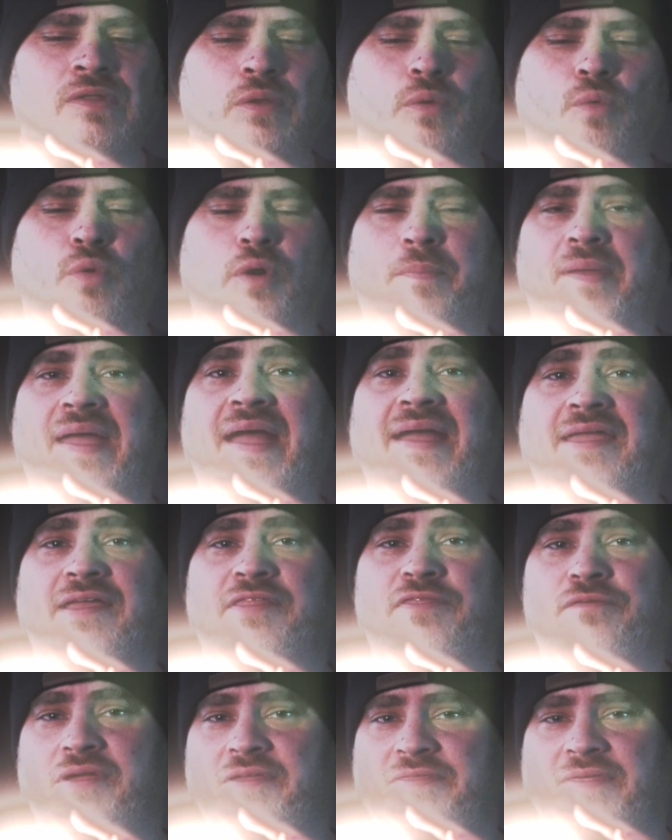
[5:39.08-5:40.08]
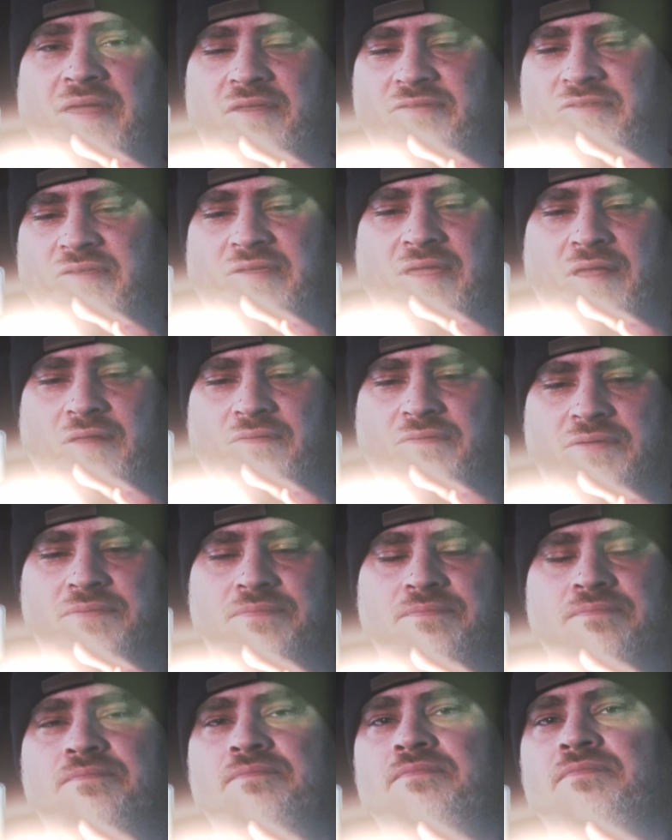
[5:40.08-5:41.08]
we're back at 3000 Kelvin,
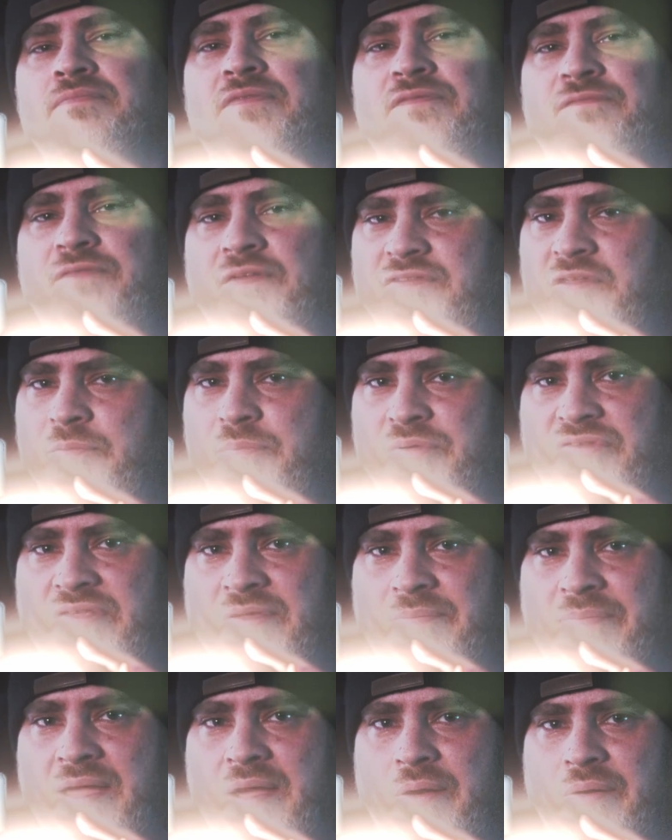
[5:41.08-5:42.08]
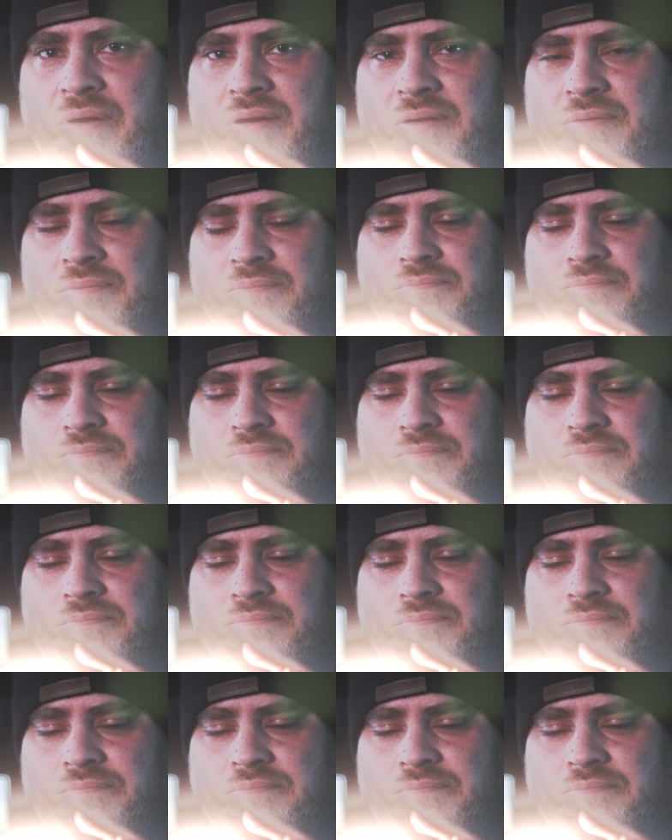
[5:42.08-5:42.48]
50% power.